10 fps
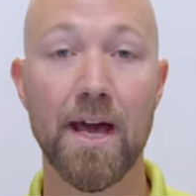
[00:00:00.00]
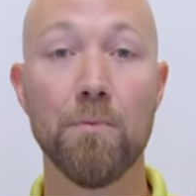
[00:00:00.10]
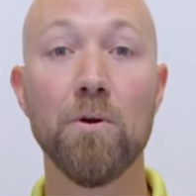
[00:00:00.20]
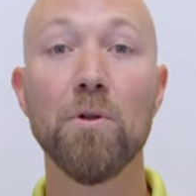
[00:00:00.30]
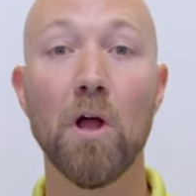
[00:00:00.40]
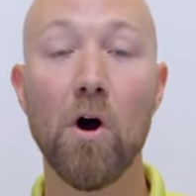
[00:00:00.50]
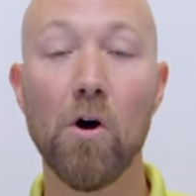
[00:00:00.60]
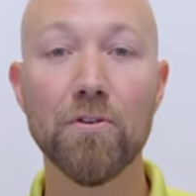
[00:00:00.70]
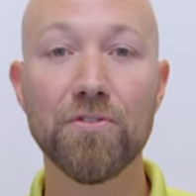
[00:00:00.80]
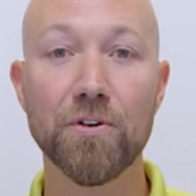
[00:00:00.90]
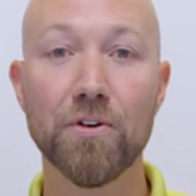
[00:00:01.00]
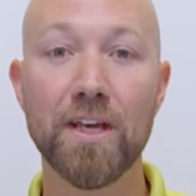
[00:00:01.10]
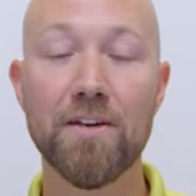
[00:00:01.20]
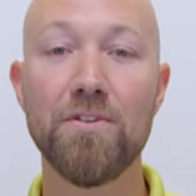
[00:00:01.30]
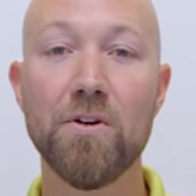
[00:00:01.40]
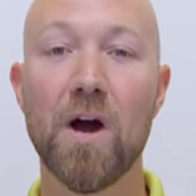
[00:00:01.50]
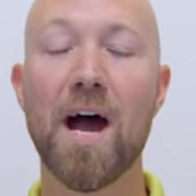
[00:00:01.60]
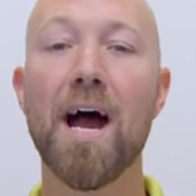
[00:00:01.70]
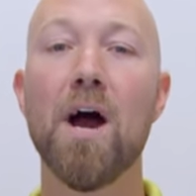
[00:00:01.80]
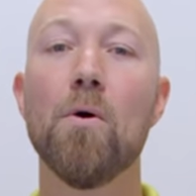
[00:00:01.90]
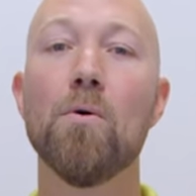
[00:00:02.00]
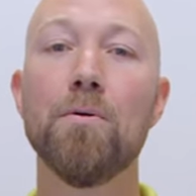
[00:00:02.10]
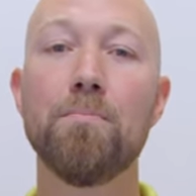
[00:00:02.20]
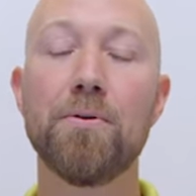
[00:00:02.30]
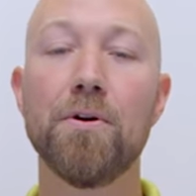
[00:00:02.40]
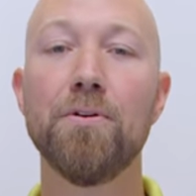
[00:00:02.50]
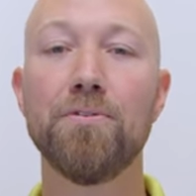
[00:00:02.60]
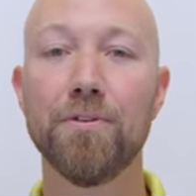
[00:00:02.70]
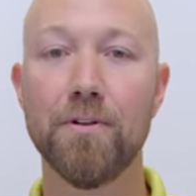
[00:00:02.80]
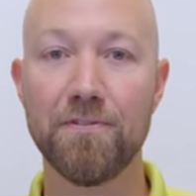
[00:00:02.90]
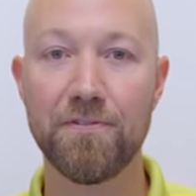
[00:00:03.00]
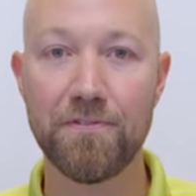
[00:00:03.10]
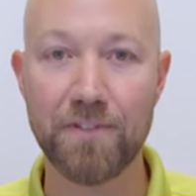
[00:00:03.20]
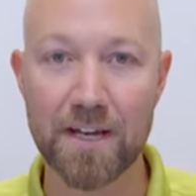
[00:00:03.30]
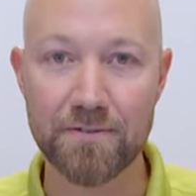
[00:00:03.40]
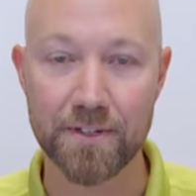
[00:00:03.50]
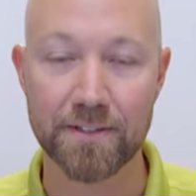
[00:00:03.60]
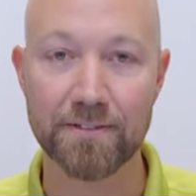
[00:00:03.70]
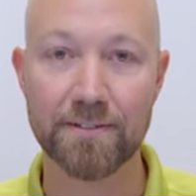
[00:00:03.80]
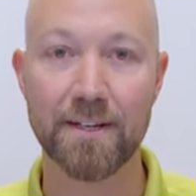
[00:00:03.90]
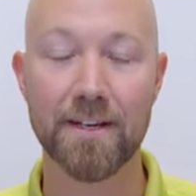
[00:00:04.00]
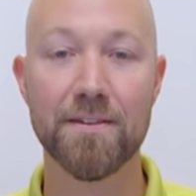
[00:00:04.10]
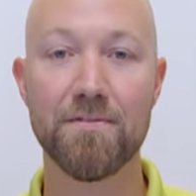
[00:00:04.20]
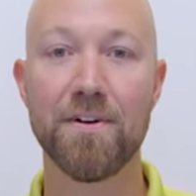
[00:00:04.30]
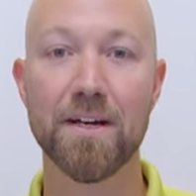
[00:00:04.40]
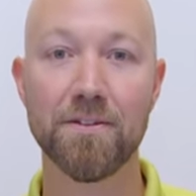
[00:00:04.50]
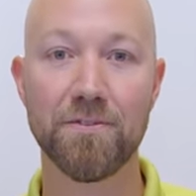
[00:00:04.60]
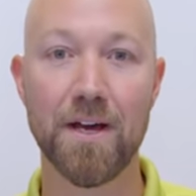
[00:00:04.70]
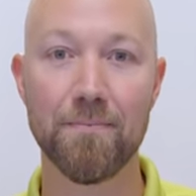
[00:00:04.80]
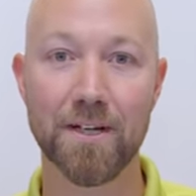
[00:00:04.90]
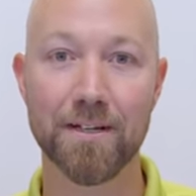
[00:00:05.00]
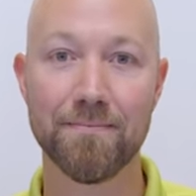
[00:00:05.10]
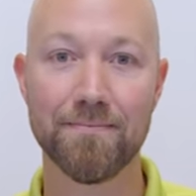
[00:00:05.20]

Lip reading: And we will also give you our personal favorites in the ficus family.